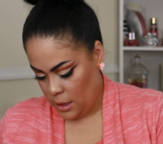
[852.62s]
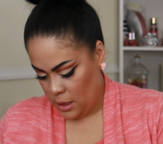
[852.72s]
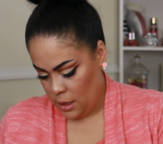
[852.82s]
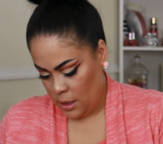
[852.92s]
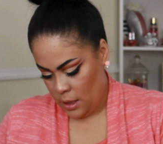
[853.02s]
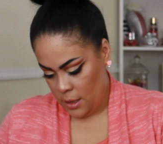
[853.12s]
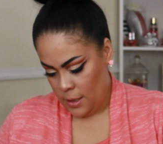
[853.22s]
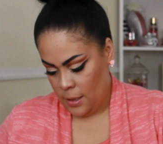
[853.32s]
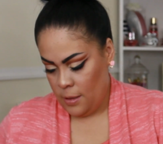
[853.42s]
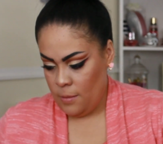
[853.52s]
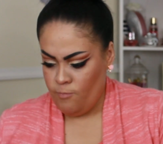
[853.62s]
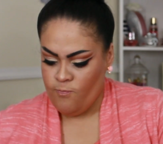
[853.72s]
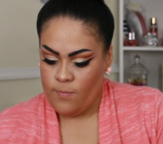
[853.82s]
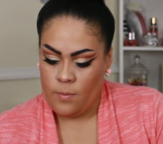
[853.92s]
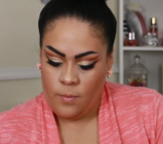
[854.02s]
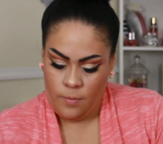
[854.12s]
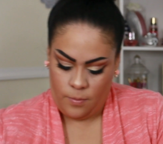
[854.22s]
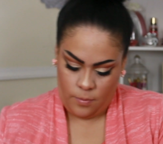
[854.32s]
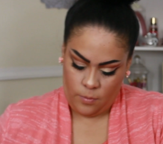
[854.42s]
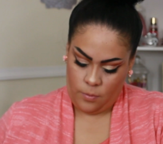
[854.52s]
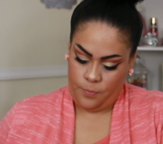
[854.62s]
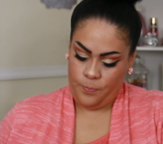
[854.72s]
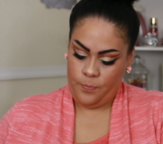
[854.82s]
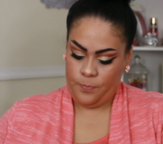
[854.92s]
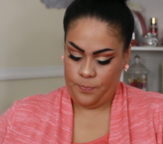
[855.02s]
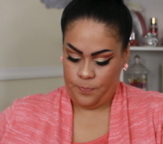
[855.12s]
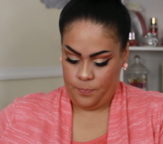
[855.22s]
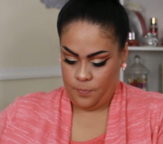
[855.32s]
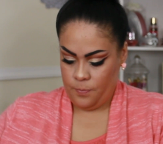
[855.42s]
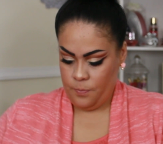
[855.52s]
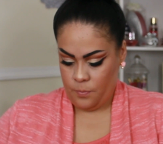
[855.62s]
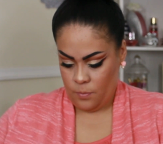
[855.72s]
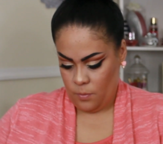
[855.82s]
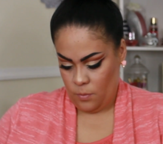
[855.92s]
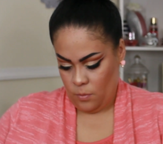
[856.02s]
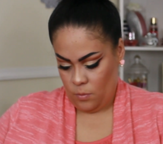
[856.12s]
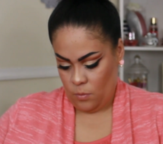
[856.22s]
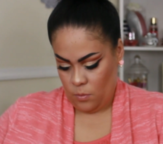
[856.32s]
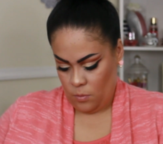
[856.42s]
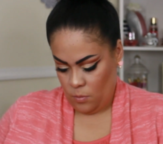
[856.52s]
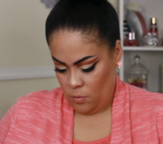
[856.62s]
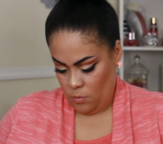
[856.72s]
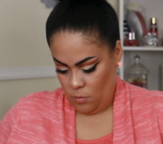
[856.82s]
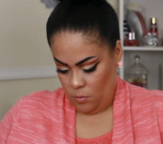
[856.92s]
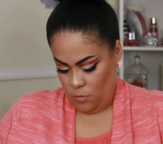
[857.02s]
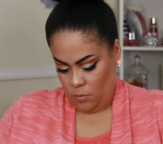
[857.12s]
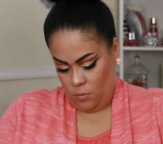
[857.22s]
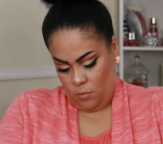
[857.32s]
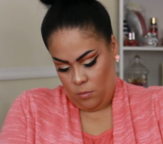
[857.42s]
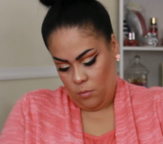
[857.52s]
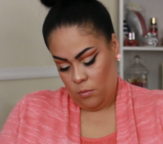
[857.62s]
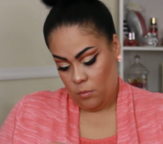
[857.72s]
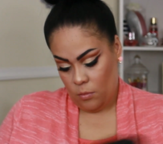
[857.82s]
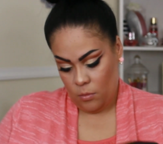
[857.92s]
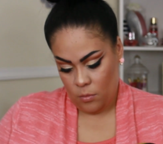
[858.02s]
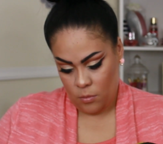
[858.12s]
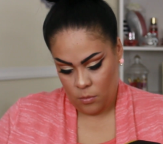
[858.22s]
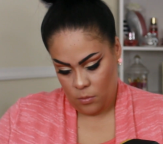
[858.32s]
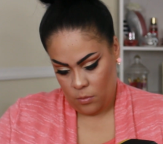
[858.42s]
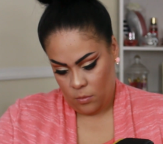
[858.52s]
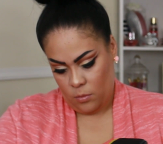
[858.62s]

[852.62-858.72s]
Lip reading: No one is speaking in this clip.